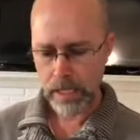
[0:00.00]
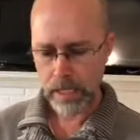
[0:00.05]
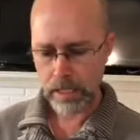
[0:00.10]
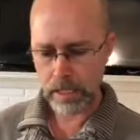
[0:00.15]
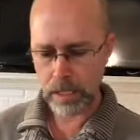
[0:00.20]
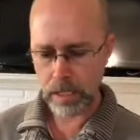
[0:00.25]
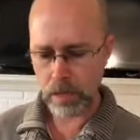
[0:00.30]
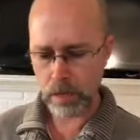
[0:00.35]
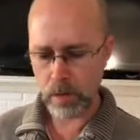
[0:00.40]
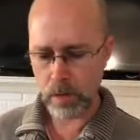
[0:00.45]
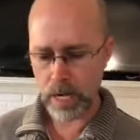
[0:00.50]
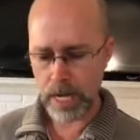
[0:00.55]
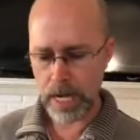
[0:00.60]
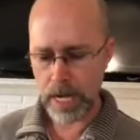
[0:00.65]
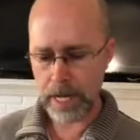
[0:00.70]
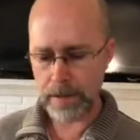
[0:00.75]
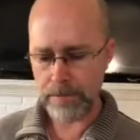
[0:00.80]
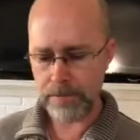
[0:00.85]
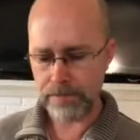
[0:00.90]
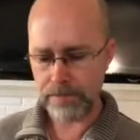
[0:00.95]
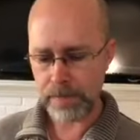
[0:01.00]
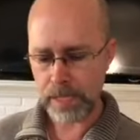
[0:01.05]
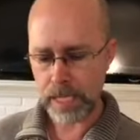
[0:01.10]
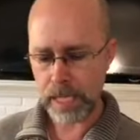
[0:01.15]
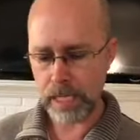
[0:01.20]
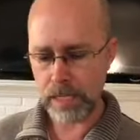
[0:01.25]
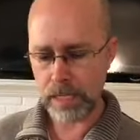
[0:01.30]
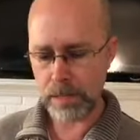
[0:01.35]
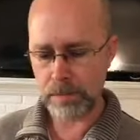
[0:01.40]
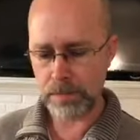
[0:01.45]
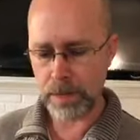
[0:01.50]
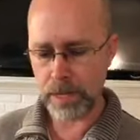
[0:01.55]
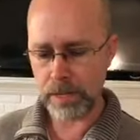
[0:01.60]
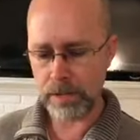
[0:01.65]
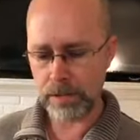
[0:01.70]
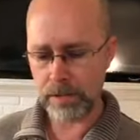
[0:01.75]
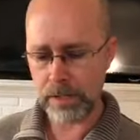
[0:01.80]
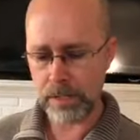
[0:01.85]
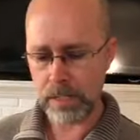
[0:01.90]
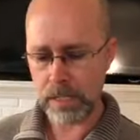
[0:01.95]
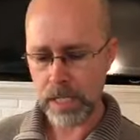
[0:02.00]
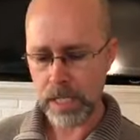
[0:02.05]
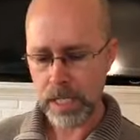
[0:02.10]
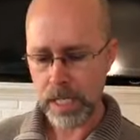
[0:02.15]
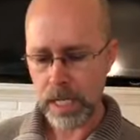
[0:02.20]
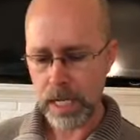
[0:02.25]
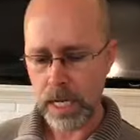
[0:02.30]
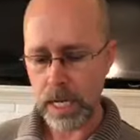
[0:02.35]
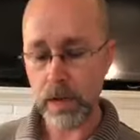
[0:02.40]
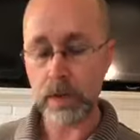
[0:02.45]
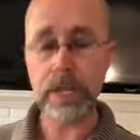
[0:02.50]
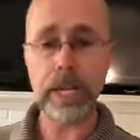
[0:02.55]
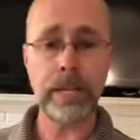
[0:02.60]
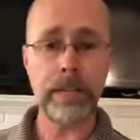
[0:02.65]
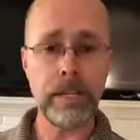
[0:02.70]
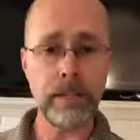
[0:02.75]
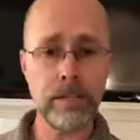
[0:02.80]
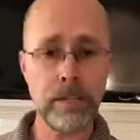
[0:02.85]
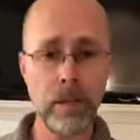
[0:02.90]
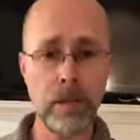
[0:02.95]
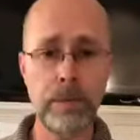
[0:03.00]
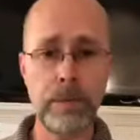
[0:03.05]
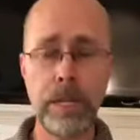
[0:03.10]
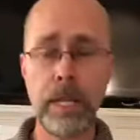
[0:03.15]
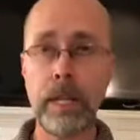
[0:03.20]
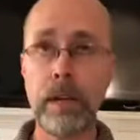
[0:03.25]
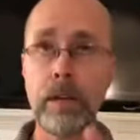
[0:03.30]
So um, his brothers, okay, they sold him.